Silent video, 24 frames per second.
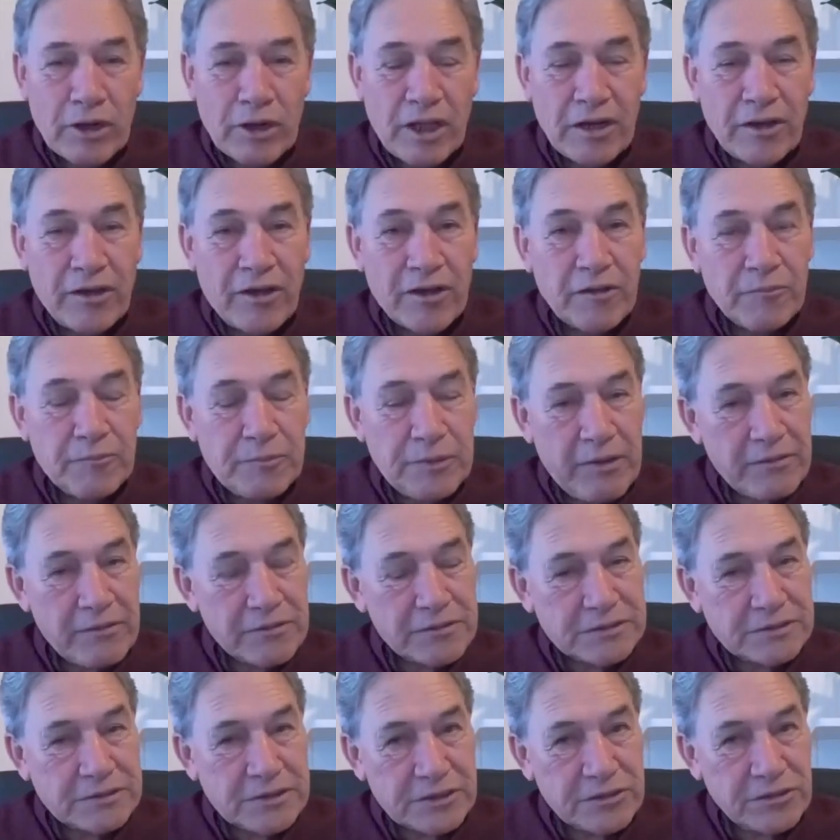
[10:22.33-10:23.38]
Well, a lot of
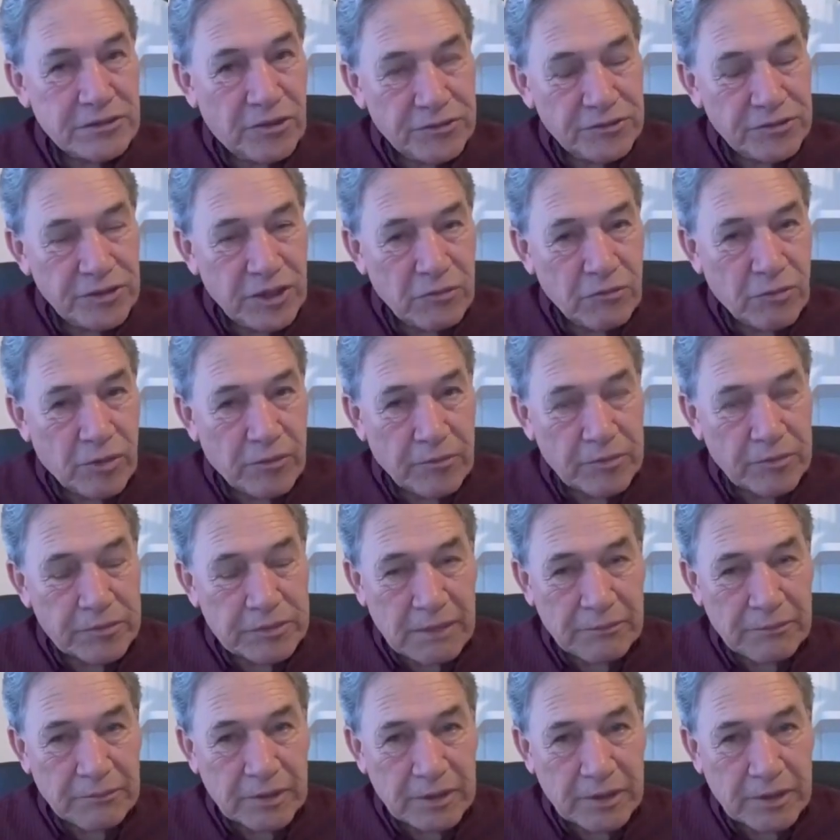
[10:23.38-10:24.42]
parents did not know what
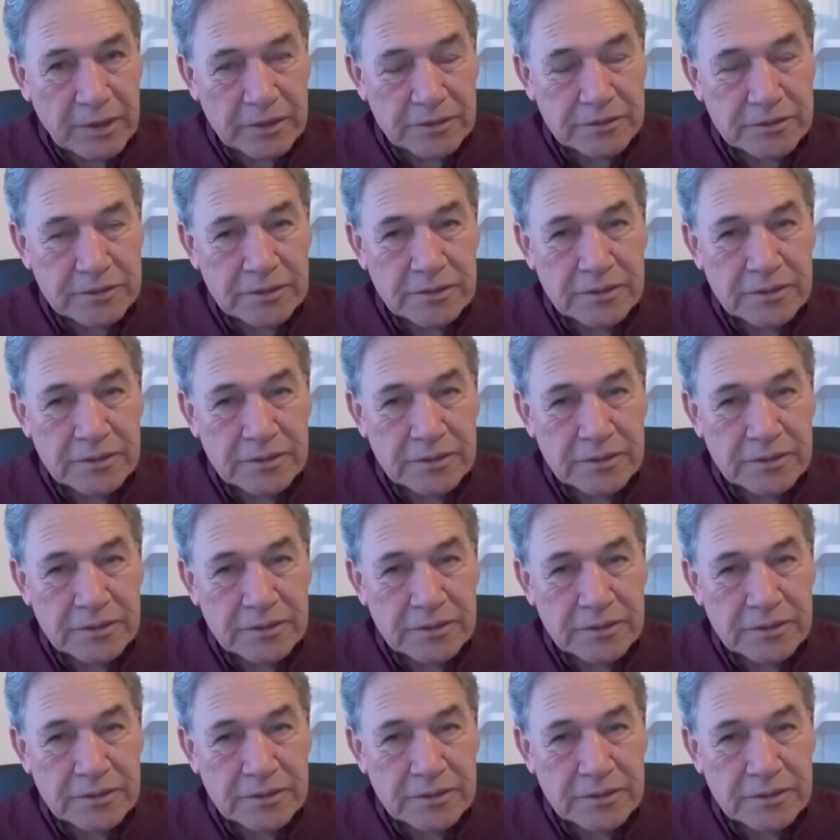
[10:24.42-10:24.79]
was happening